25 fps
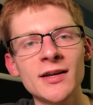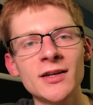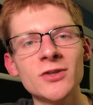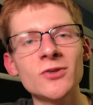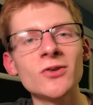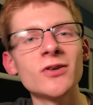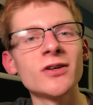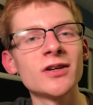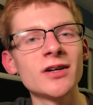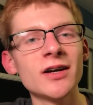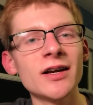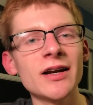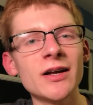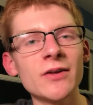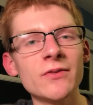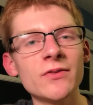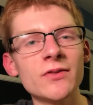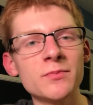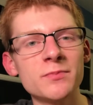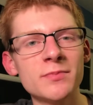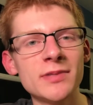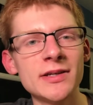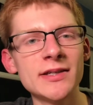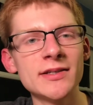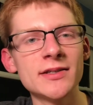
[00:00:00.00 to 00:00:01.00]
So I cut out
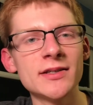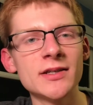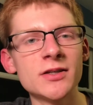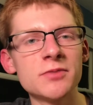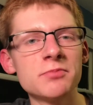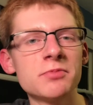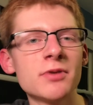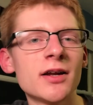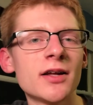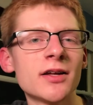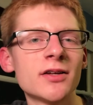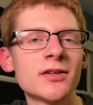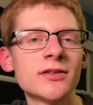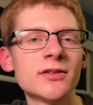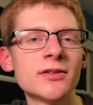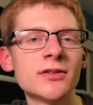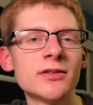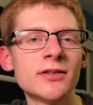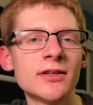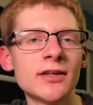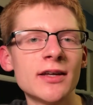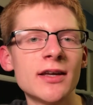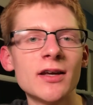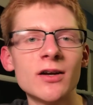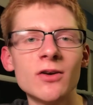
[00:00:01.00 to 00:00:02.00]
the pieces, but I
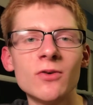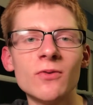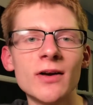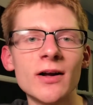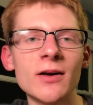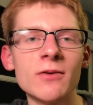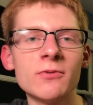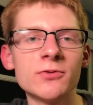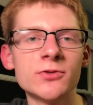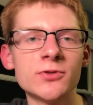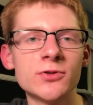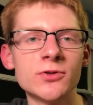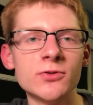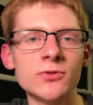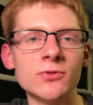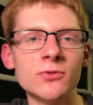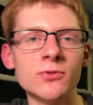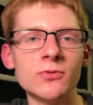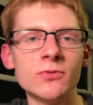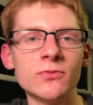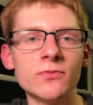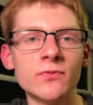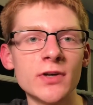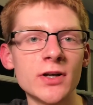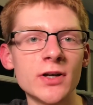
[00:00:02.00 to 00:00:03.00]
couldn't get around
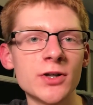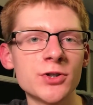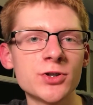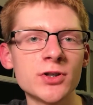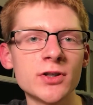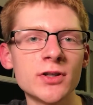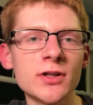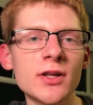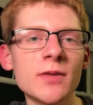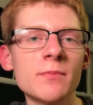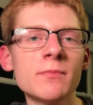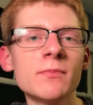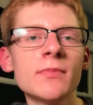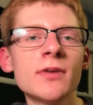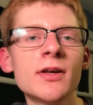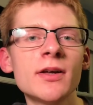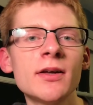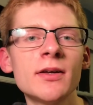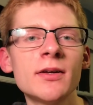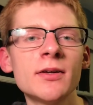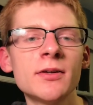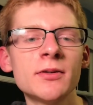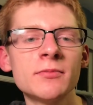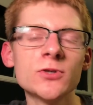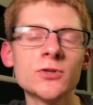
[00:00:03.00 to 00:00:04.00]
to finishing them.
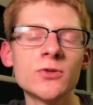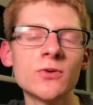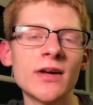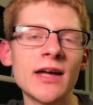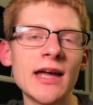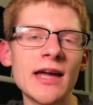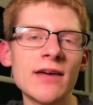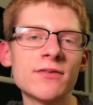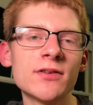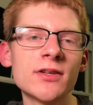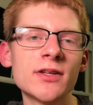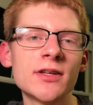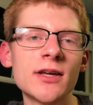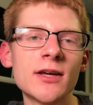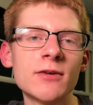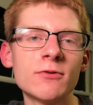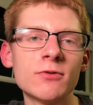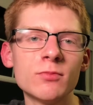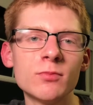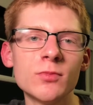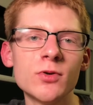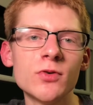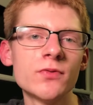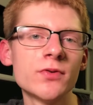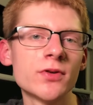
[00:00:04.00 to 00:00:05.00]
So I haven't yet
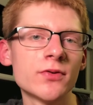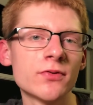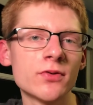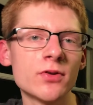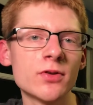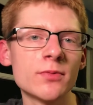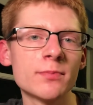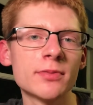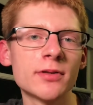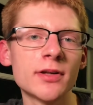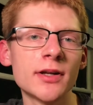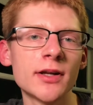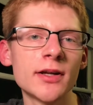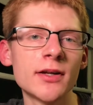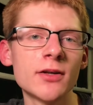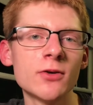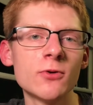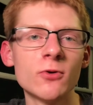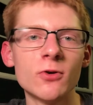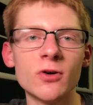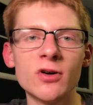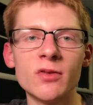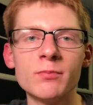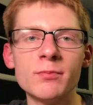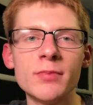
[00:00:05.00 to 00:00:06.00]
removed it from the plate
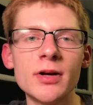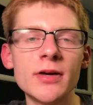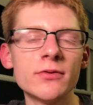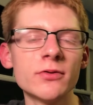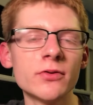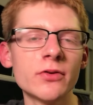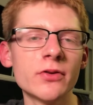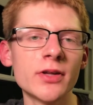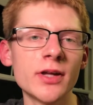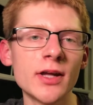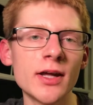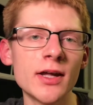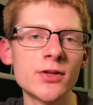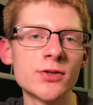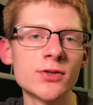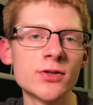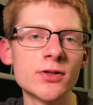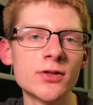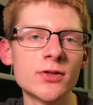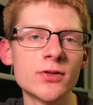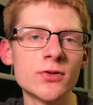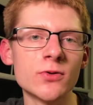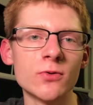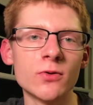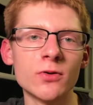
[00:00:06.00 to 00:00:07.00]
or beveled the
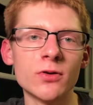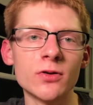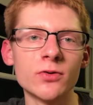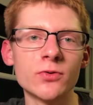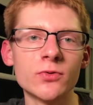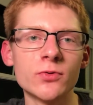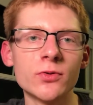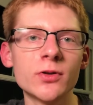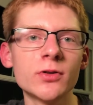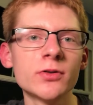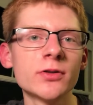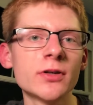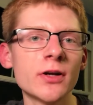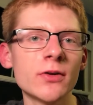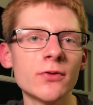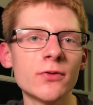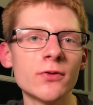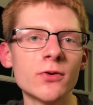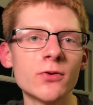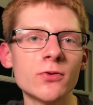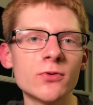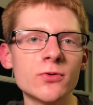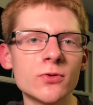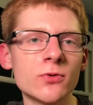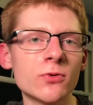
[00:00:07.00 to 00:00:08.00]
edges or drilled out
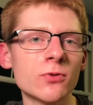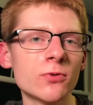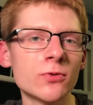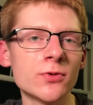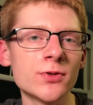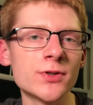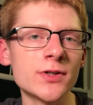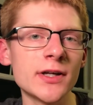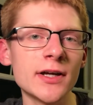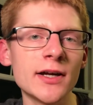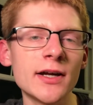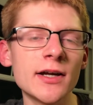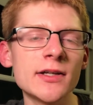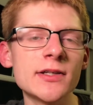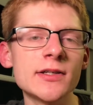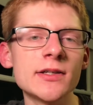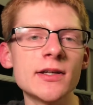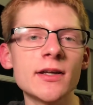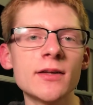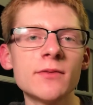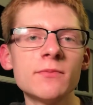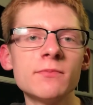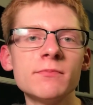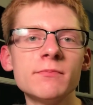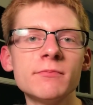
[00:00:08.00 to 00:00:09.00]
those holes like I
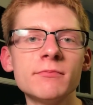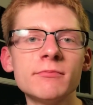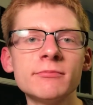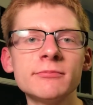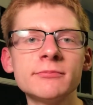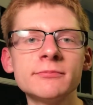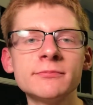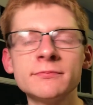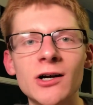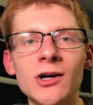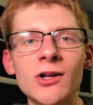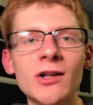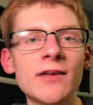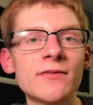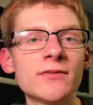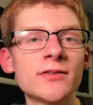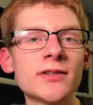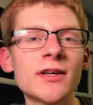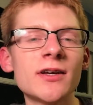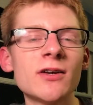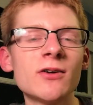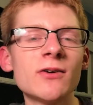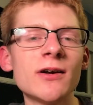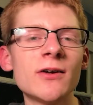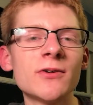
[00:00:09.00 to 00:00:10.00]
said. I'll have
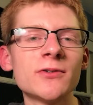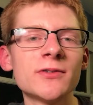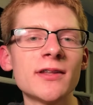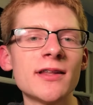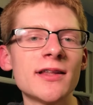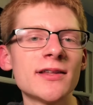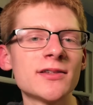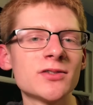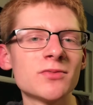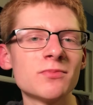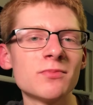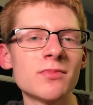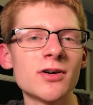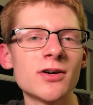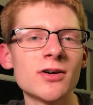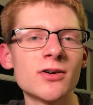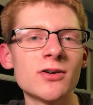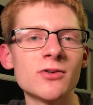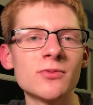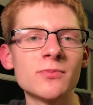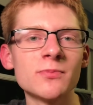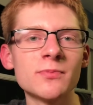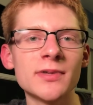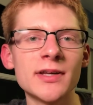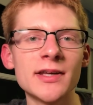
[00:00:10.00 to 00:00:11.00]
to get around to that
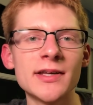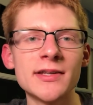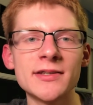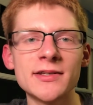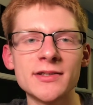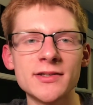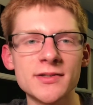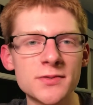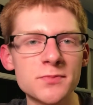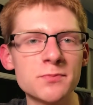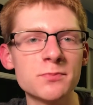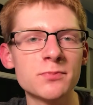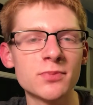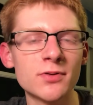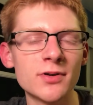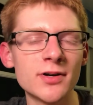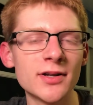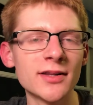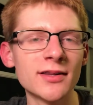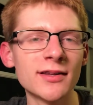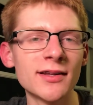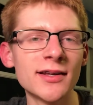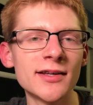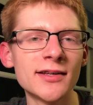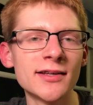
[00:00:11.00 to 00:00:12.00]
tomorrow because it's
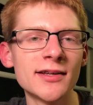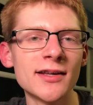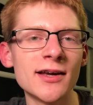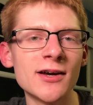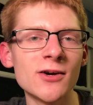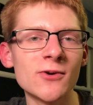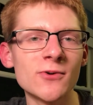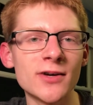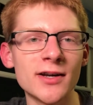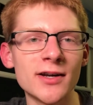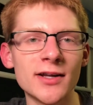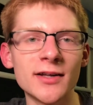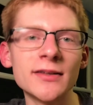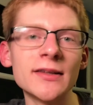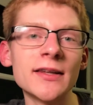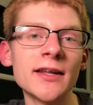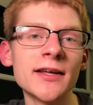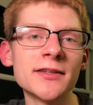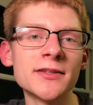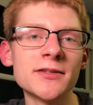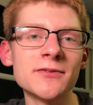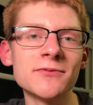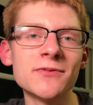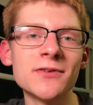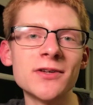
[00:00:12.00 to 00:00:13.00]
pretty late now and I'd
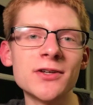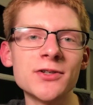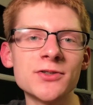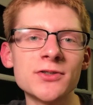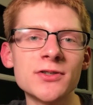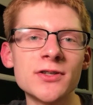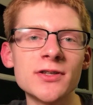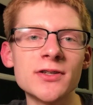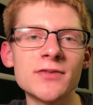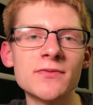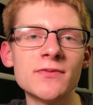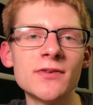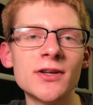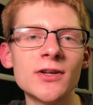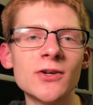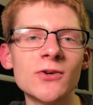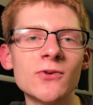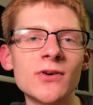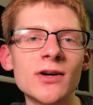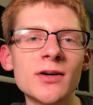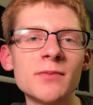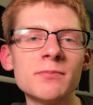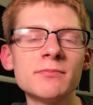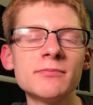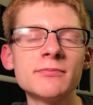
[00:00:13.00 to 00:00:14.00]
like to finish this
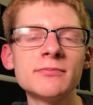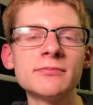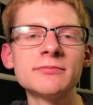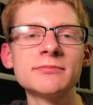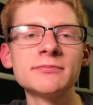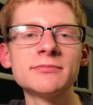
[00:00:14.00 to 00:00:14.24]
video up.